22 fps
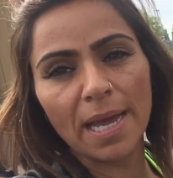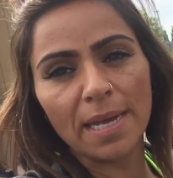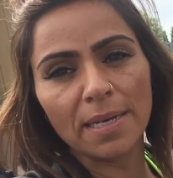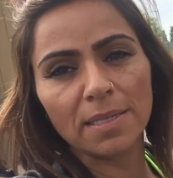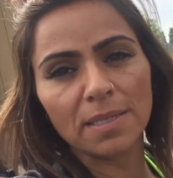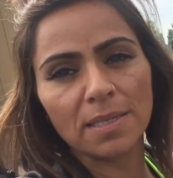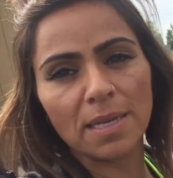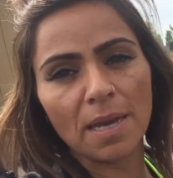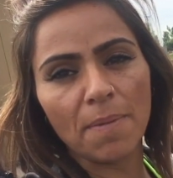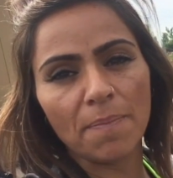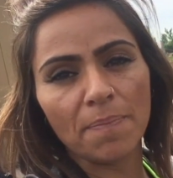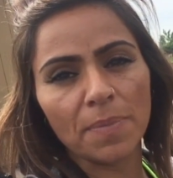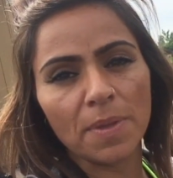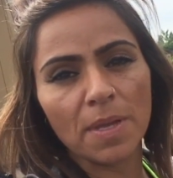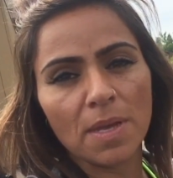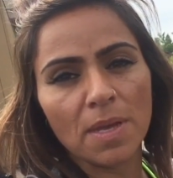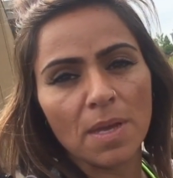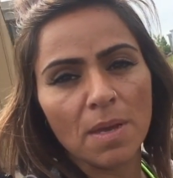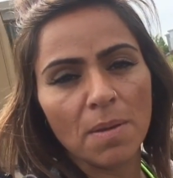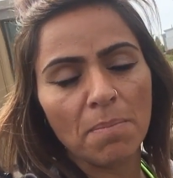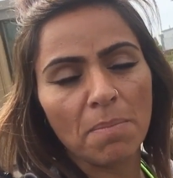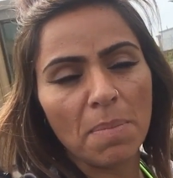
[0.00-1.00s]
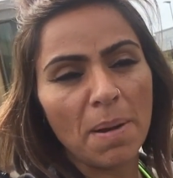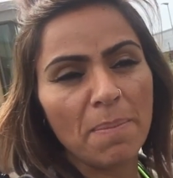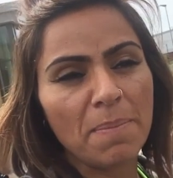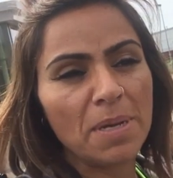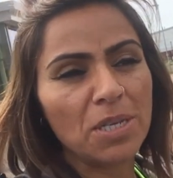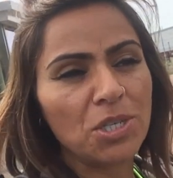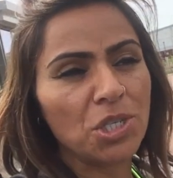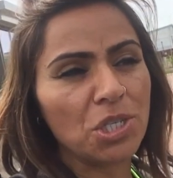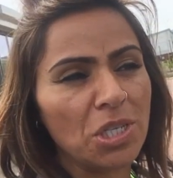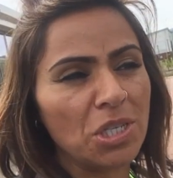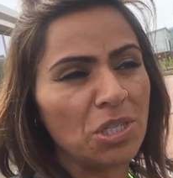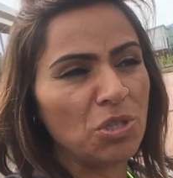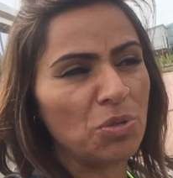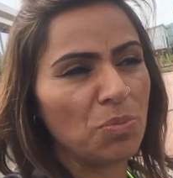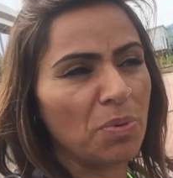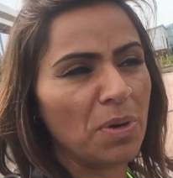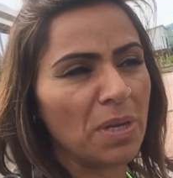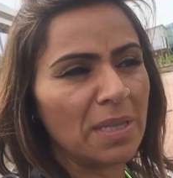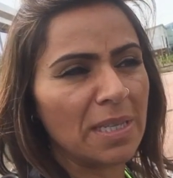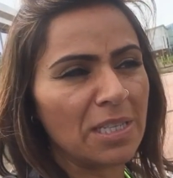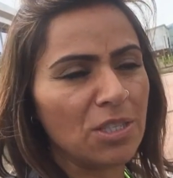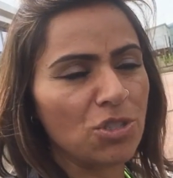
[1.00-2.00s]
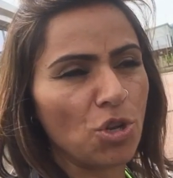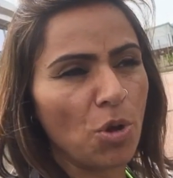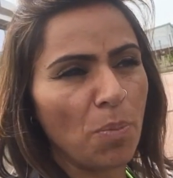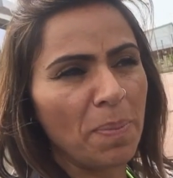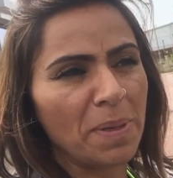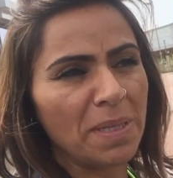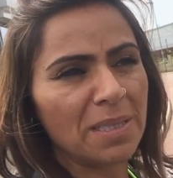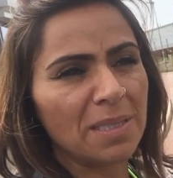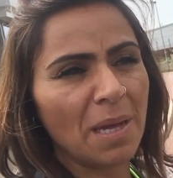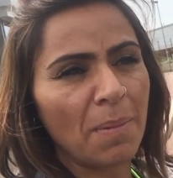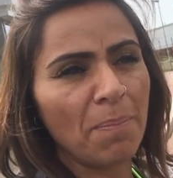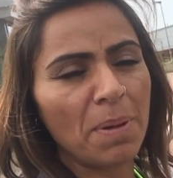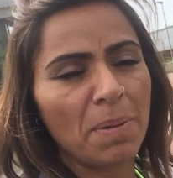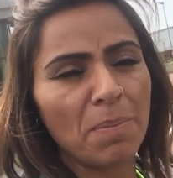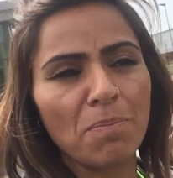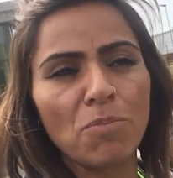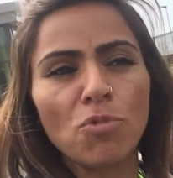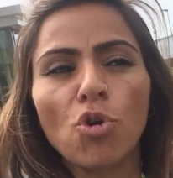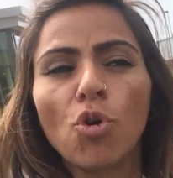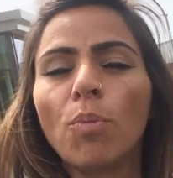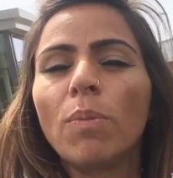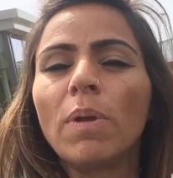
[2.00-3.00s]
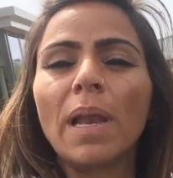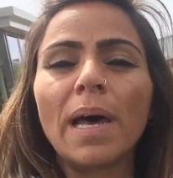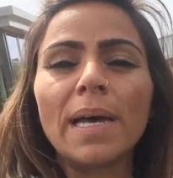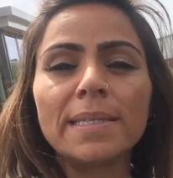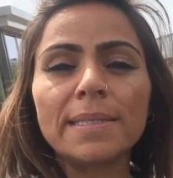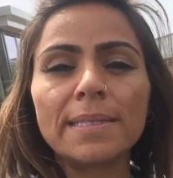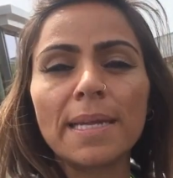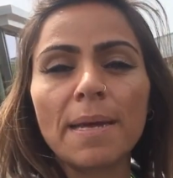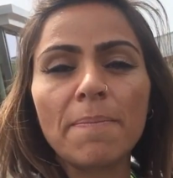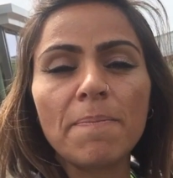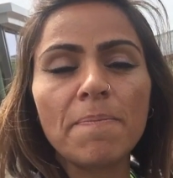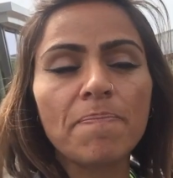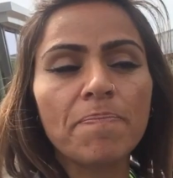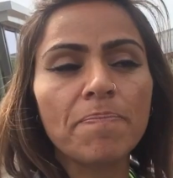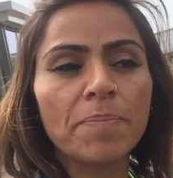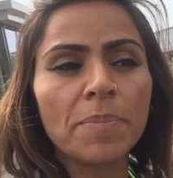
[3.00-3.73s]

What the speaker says: And my mission is to bring these topics up and normalize them,